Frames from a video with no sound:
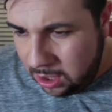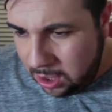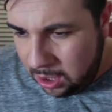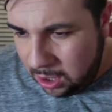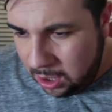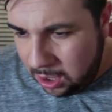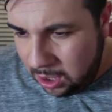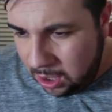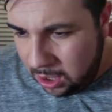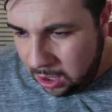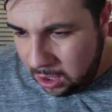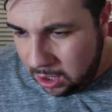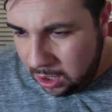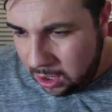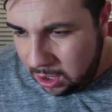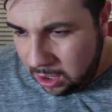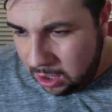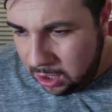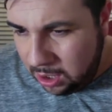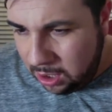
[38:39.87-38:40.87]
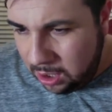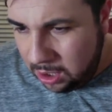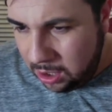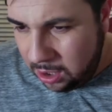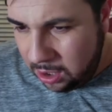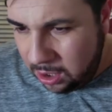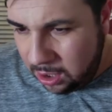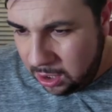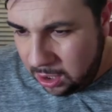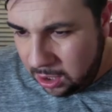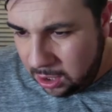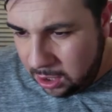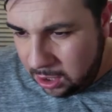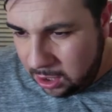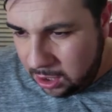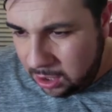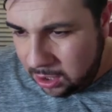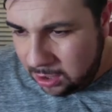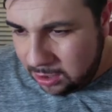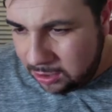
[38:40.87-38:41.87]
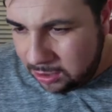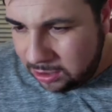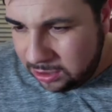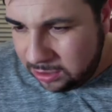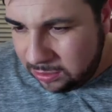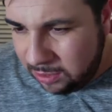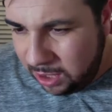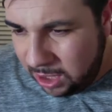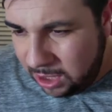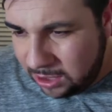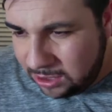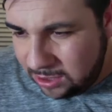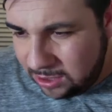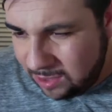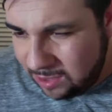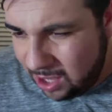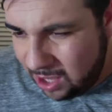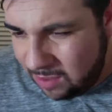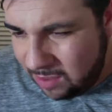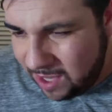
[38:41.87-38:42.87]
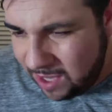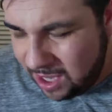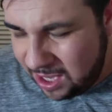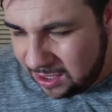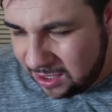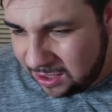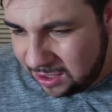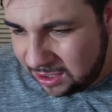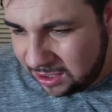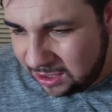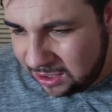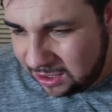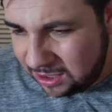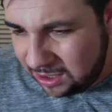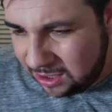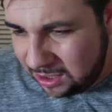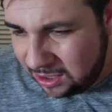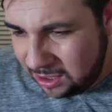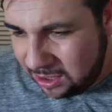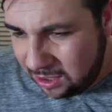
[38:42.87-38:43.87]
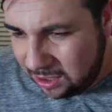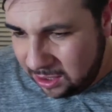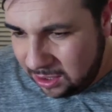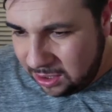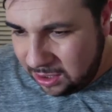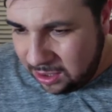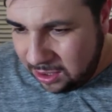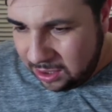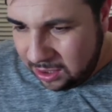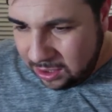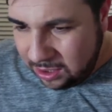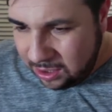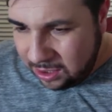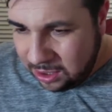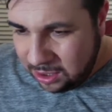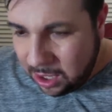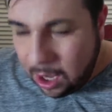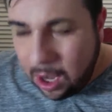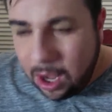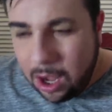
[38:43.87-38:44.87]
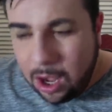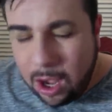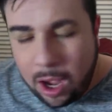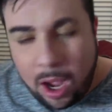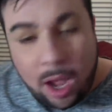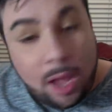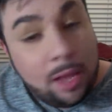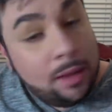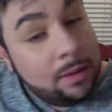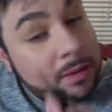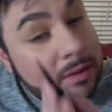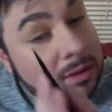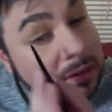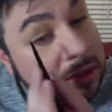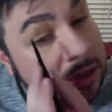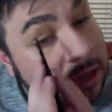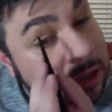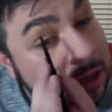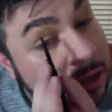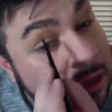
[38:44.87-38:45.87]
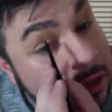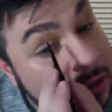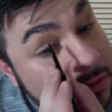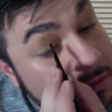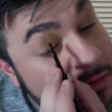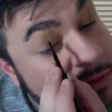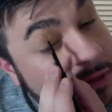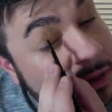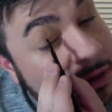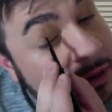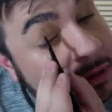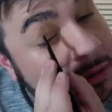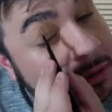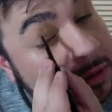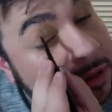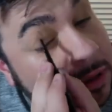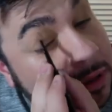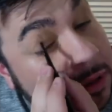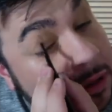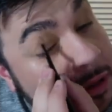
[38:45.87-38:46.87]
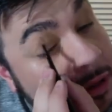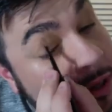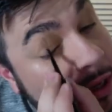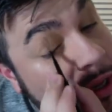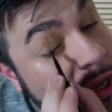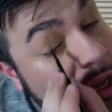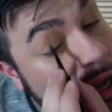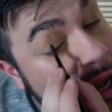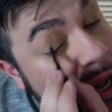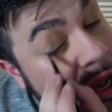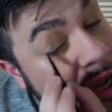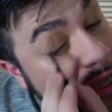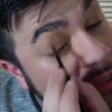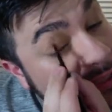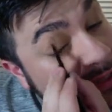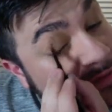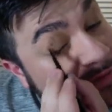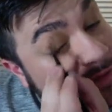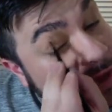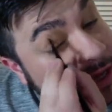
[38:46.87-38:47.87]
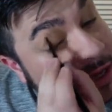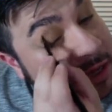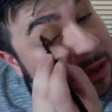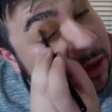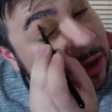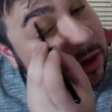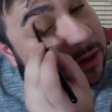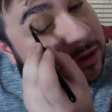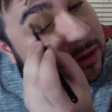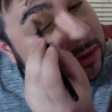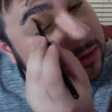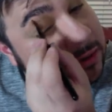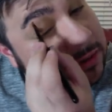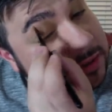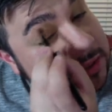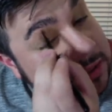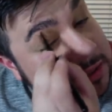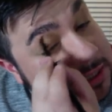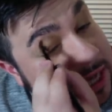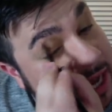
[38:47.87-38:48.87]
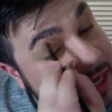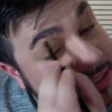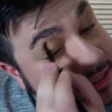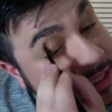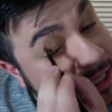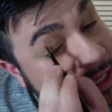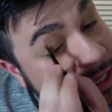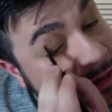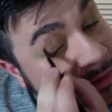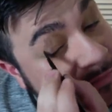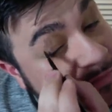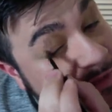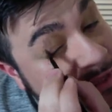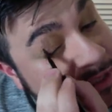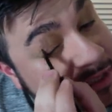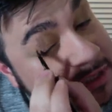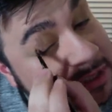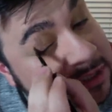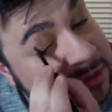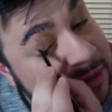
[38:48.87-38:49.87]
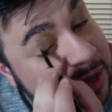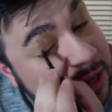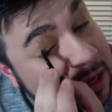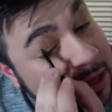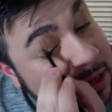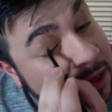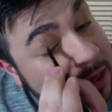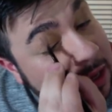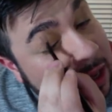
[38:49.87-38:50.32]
God. Just reading some comments. Oh, so I asked if I could go to Tassie for this tour,